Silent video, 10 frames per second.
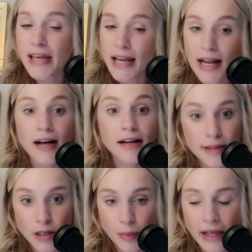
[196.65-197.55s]
Kidding a
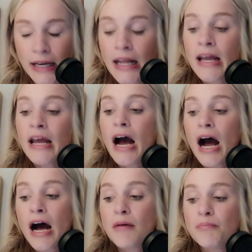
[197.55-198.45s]
little bit.
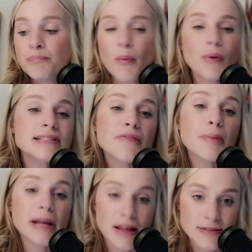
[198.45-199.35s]
Um, but what does
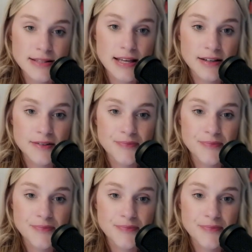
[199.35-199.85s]
everybody else think?